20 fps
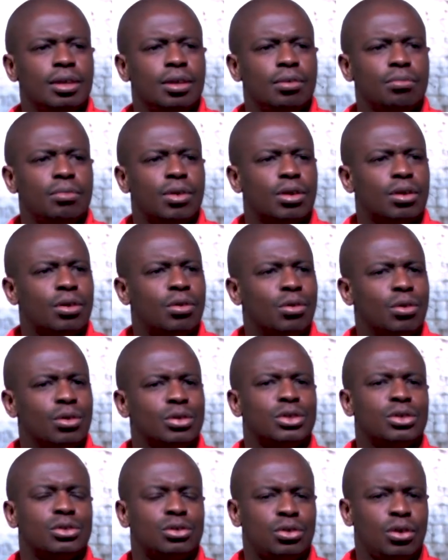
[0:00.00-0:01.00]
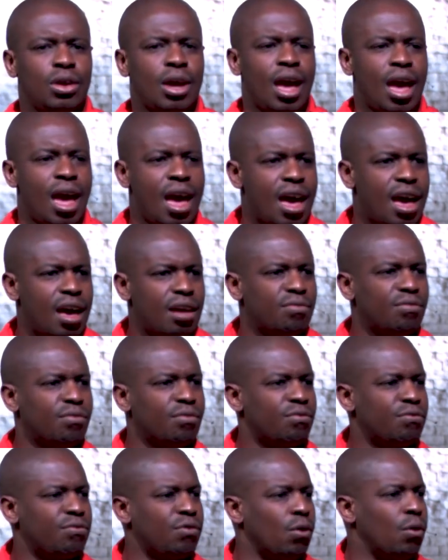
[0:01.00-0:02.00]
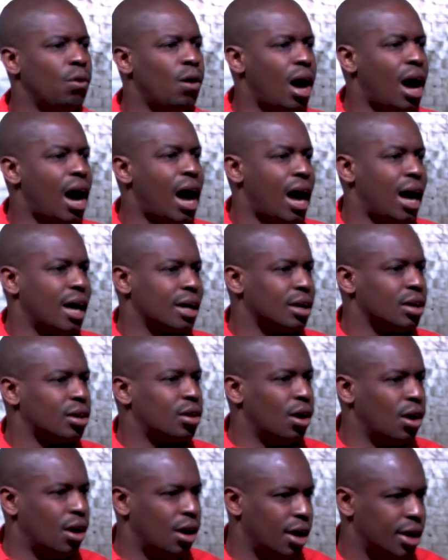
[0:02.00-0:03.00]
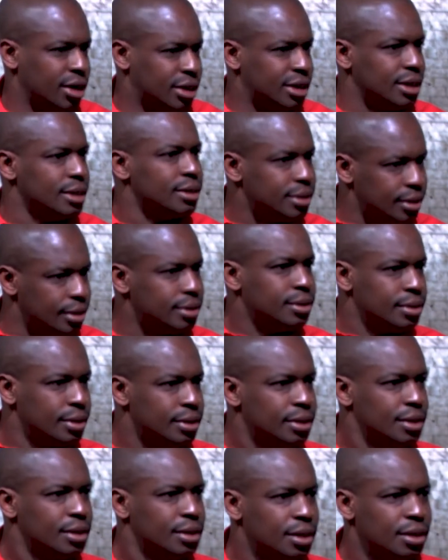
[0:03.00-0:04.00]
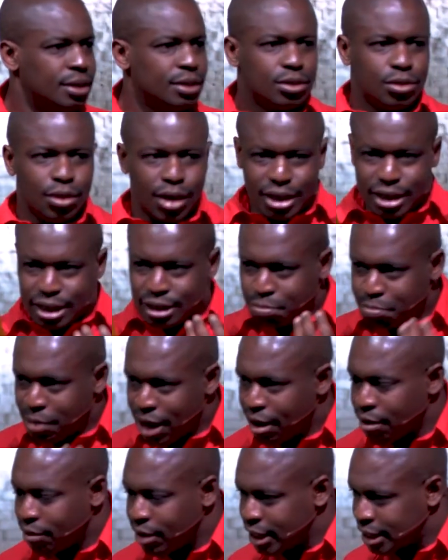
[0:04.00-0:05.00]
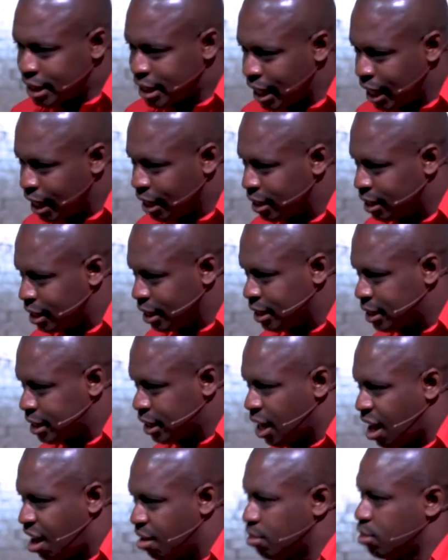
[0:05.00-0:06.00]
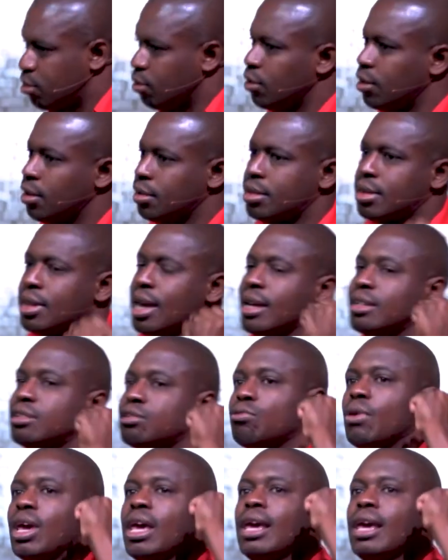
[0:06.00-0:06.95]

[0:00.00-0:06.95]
we're called to have for our God, to experience in this life through the things we